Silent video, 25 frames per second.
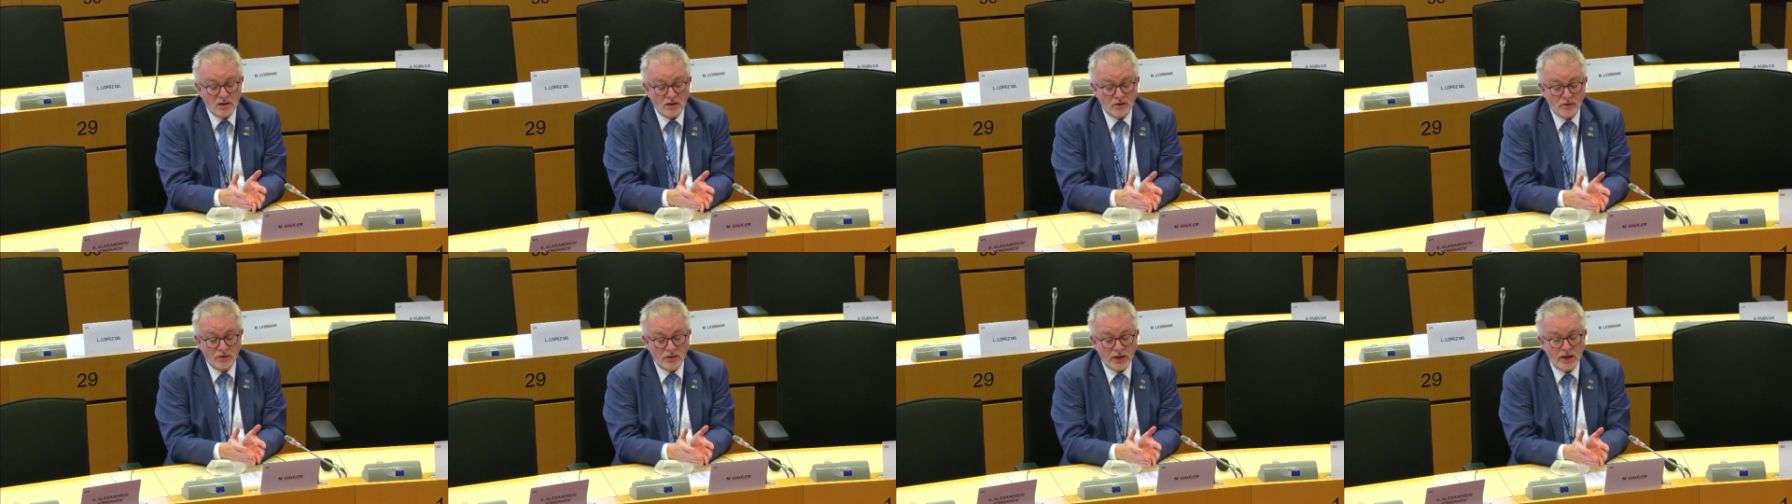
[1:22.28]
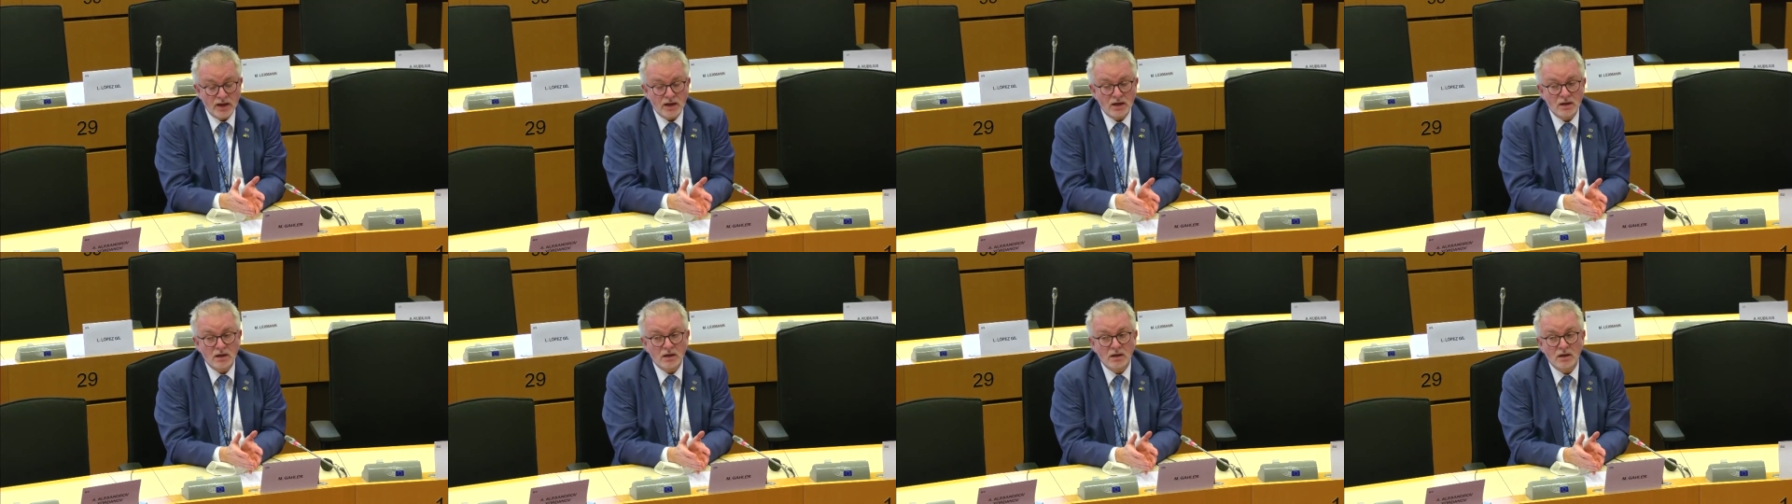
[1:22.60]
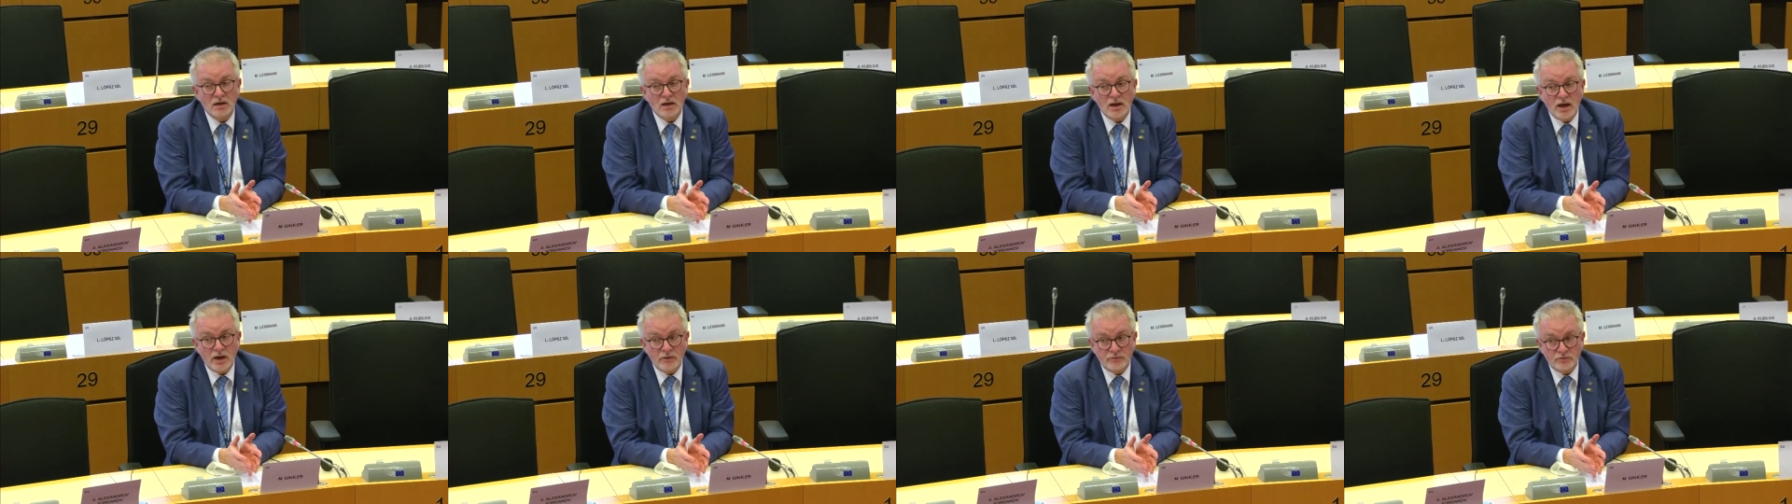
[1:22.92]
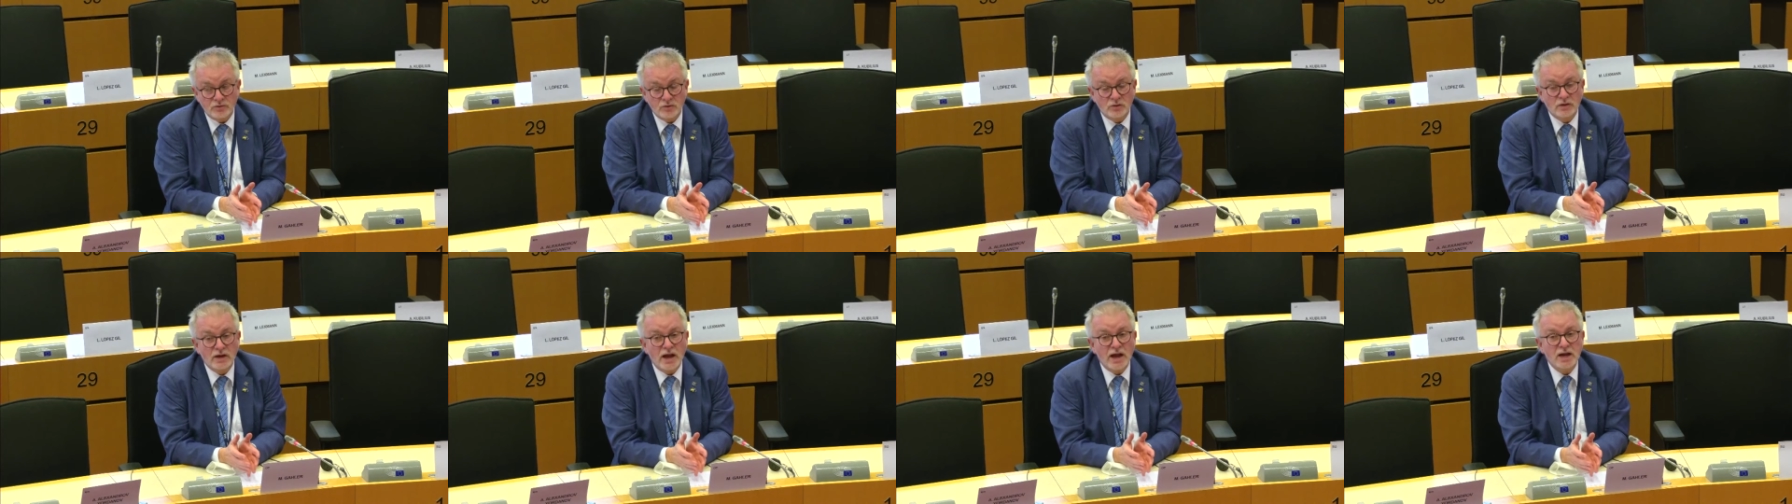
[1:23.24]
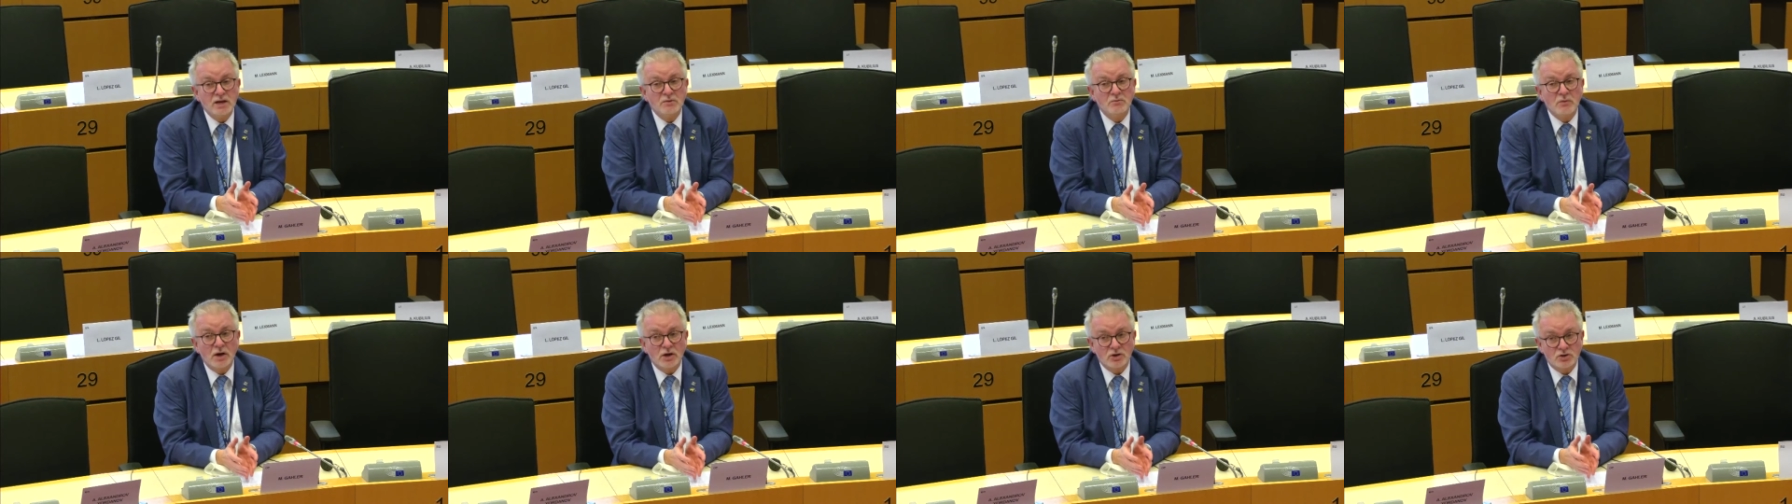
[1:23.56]
they have to
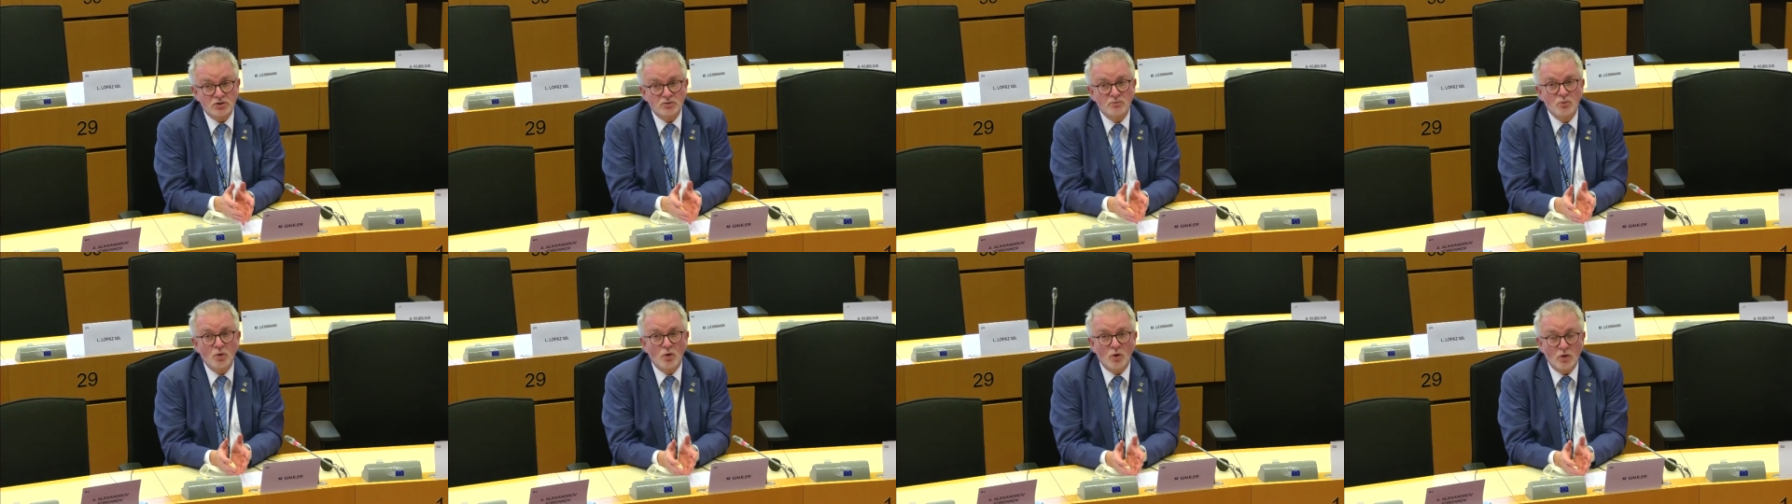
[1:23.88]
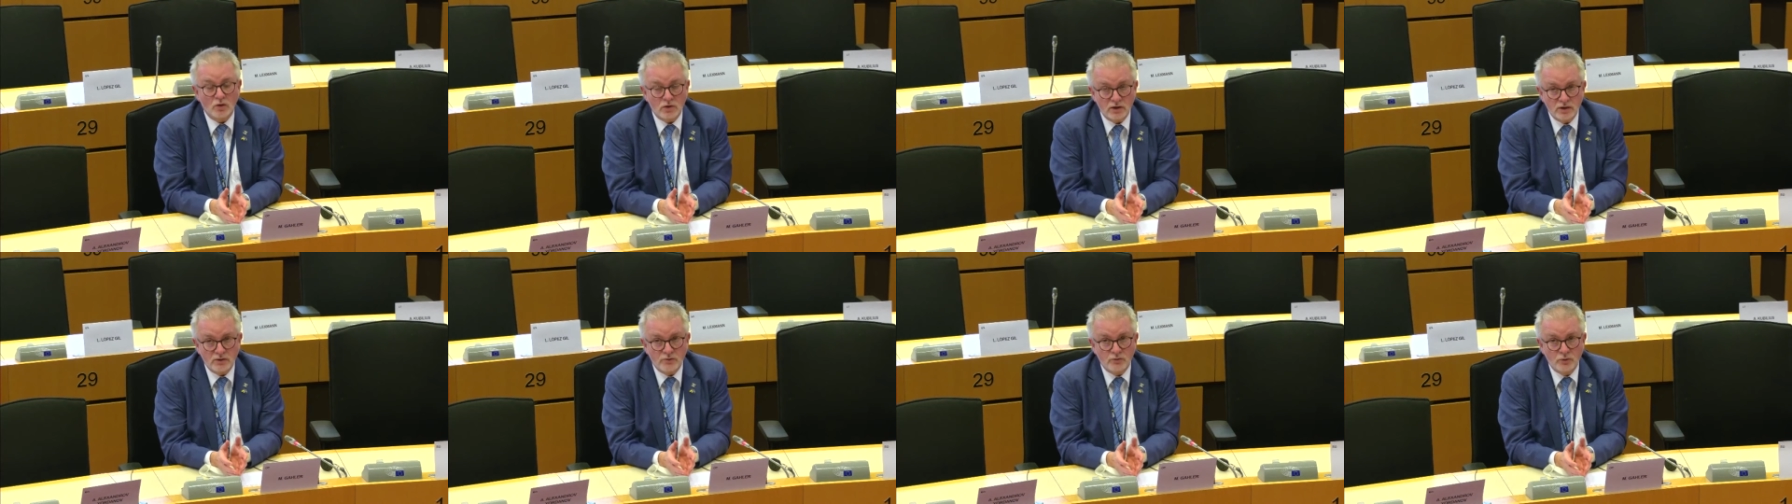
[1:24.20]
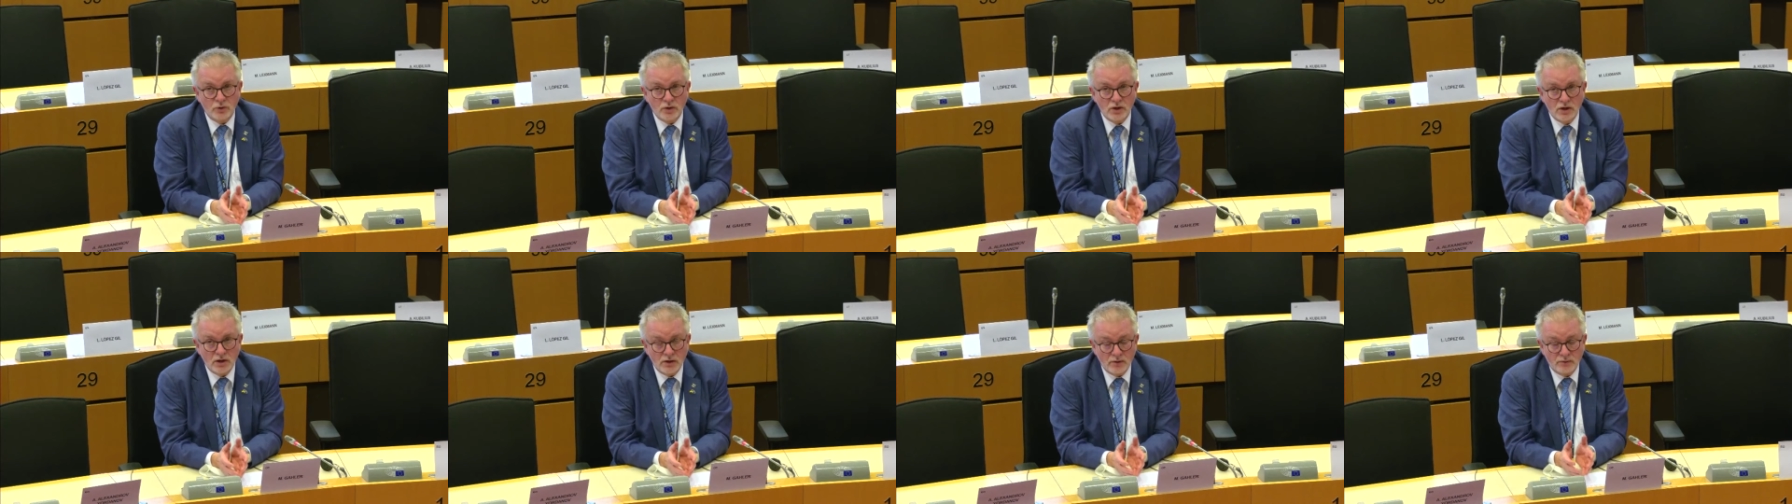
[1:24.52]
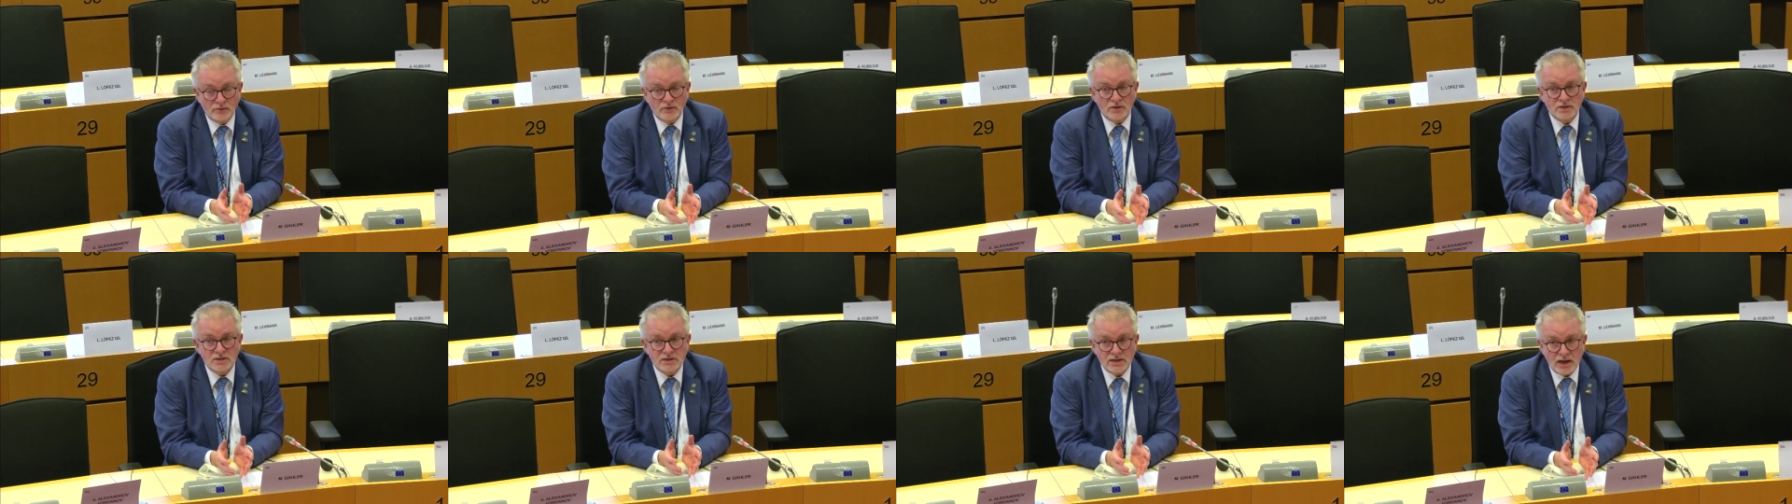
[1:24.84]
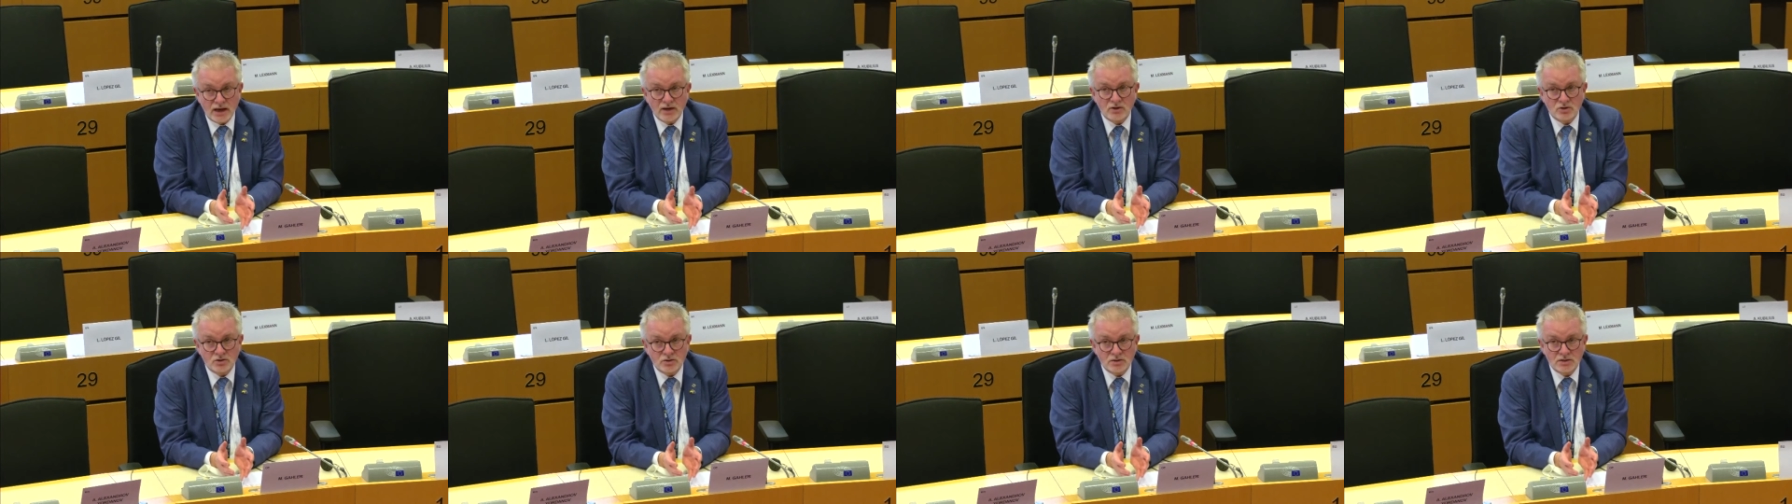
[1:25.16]
gain much more if we lift the
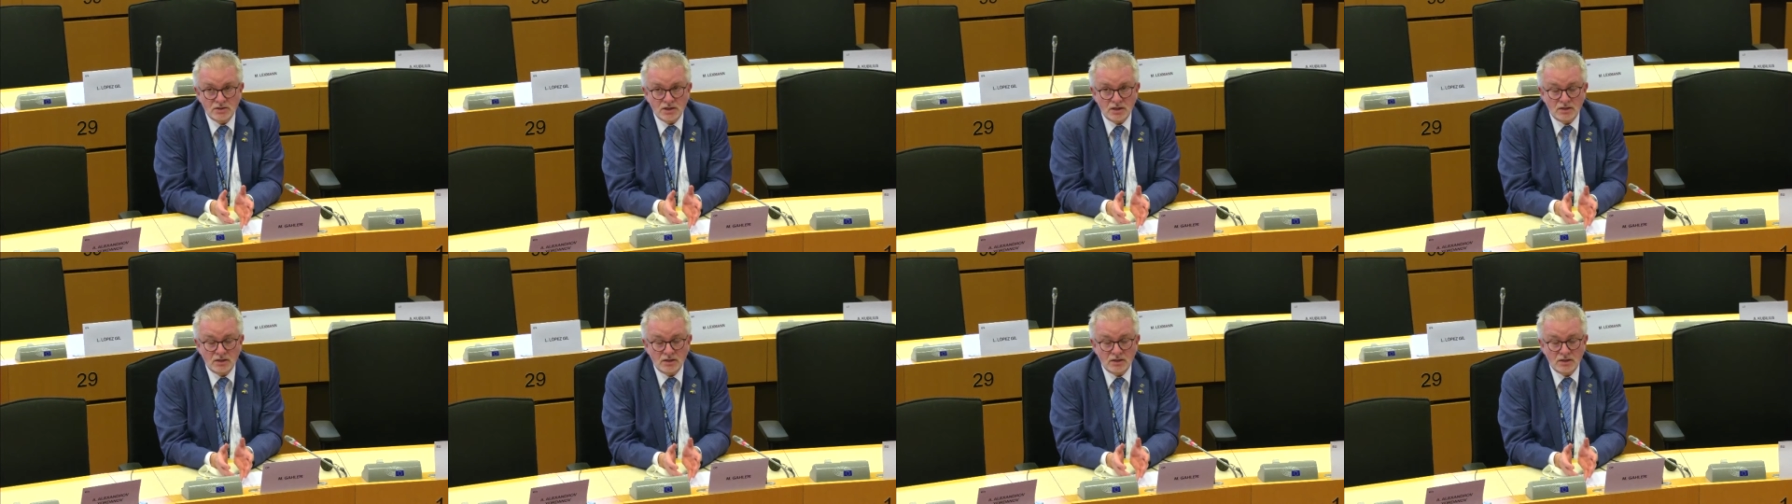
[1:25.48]
sanctions